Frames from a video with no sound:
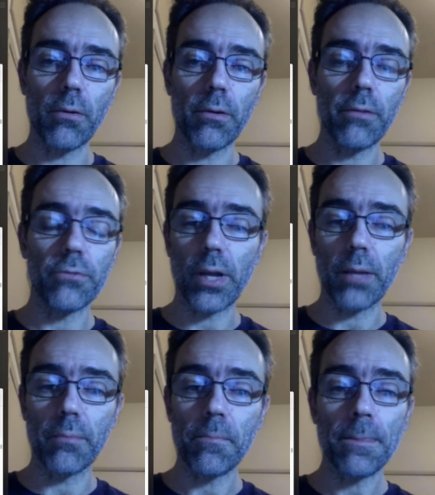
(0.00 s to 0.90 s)
frame.
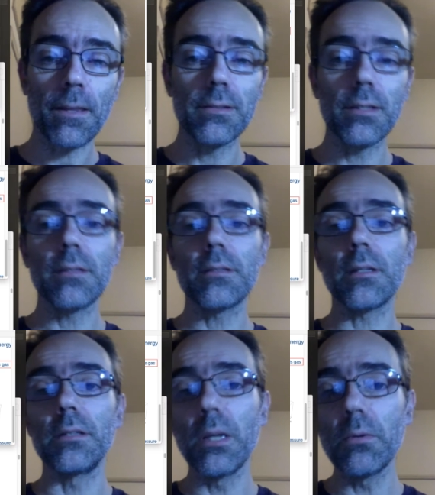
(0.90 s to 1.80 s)
This is a
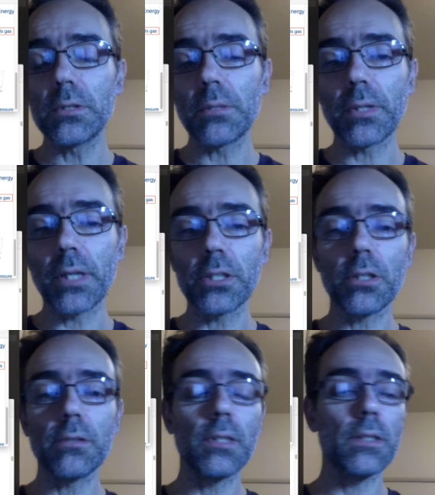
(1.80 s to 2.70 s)
new
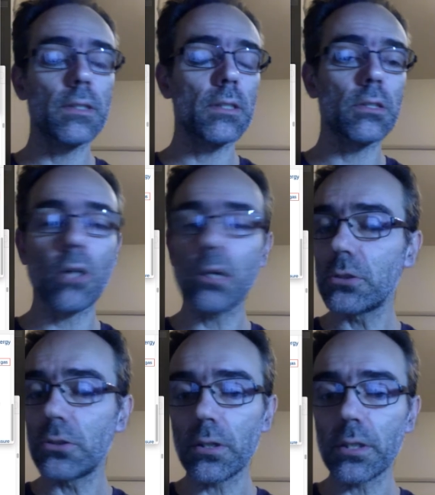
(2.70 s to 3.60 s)
interpretation. This is not
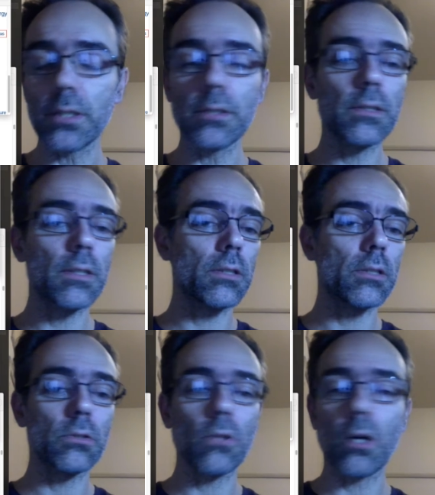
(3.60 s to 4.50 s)
Jordan. This is
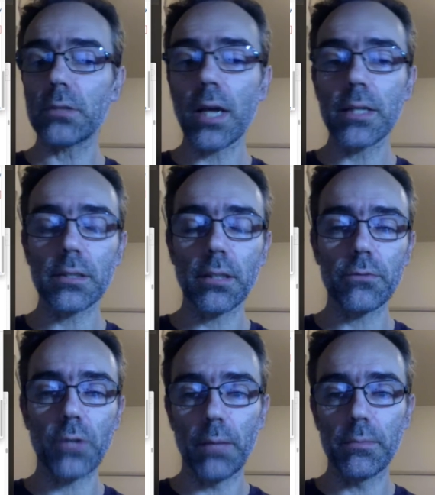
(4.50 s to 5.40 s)
not Einstein
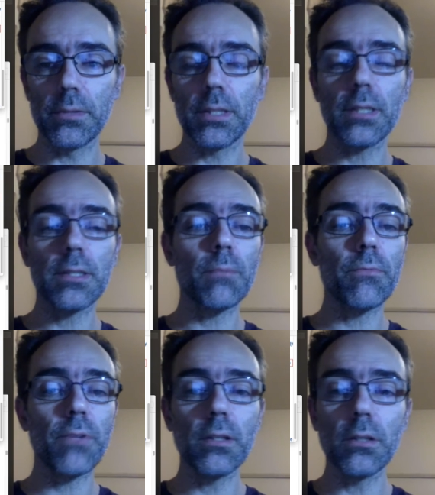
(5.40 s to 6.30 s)
frame. This is
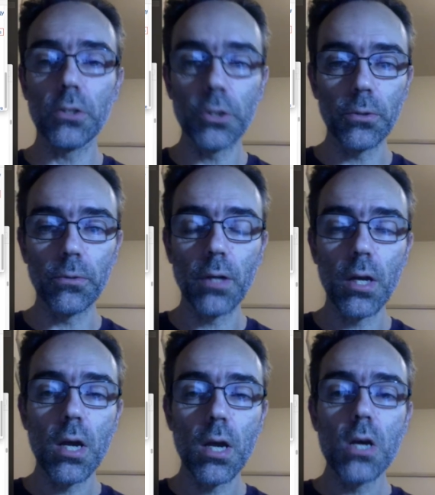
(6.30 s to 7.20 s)
something new.
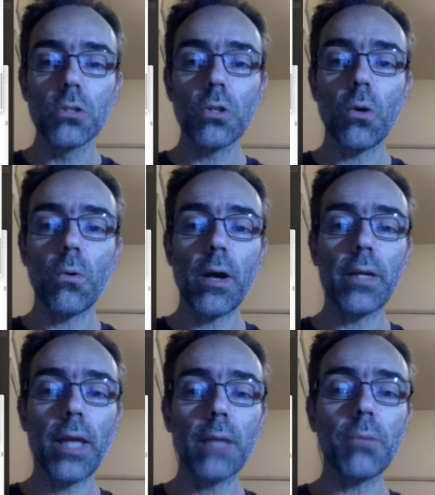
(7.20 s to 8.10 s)
So I
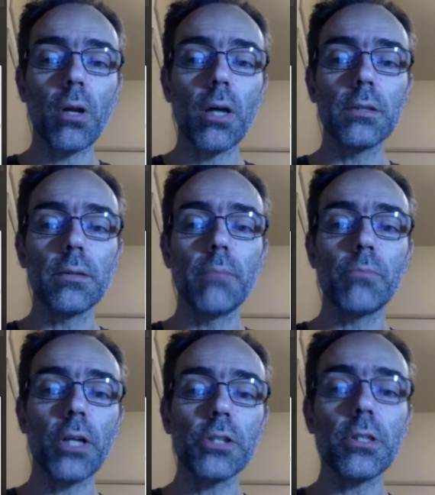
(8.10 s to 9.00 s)
can plot
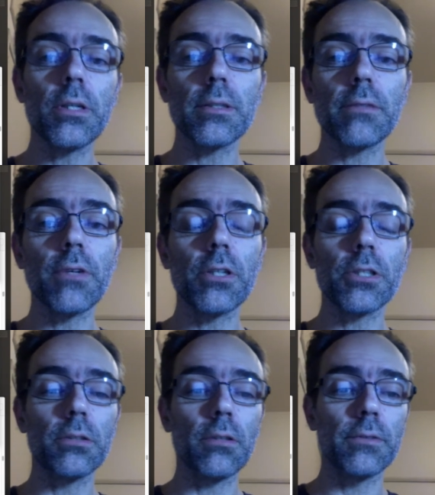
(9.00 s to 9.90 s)
pressure as a function
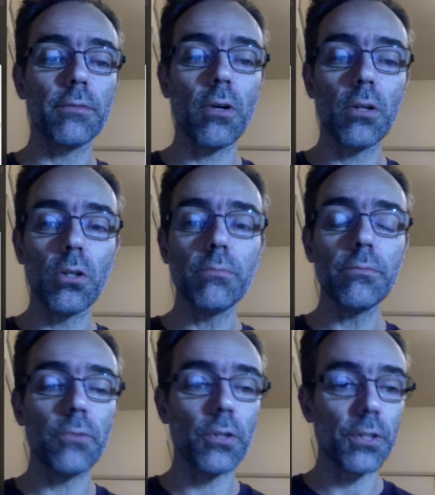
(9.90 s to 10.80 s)
of the volume
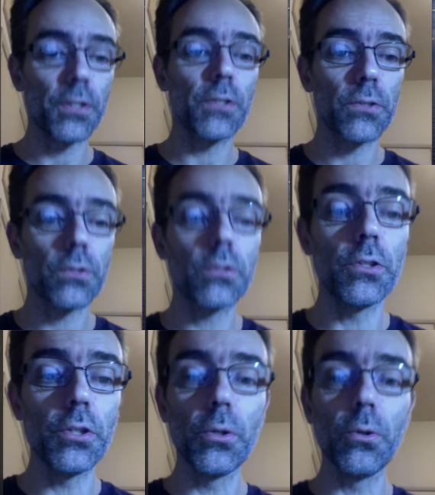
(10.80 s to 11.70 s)
for this
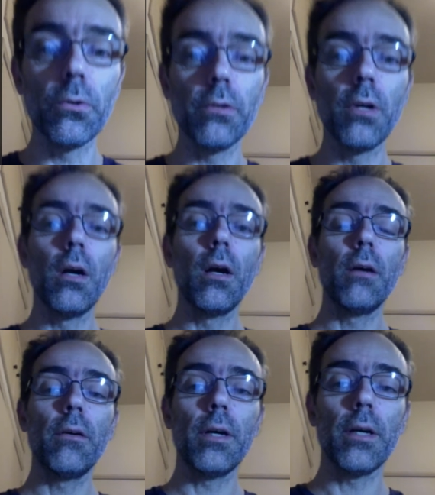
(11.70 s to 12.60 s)
new
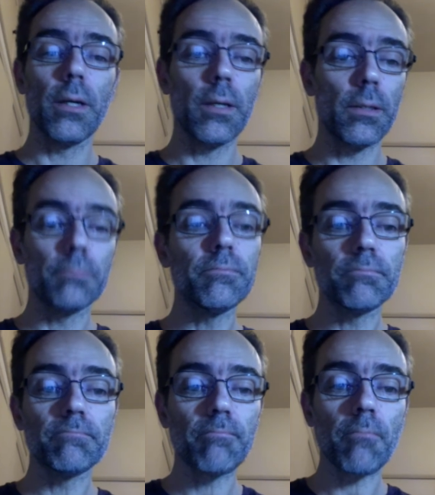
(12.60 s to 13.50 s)
uh,
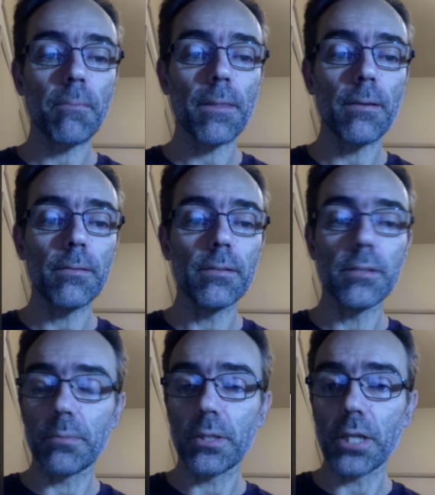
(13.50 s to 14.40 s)

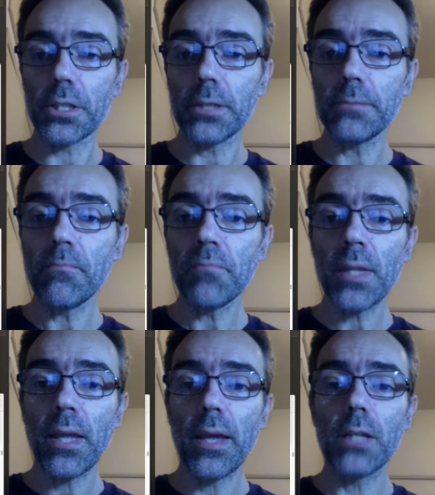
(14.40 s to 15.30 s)
interpretation,
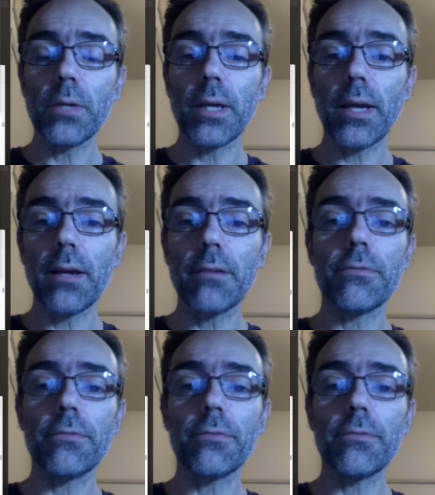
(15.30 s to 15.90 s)
and we have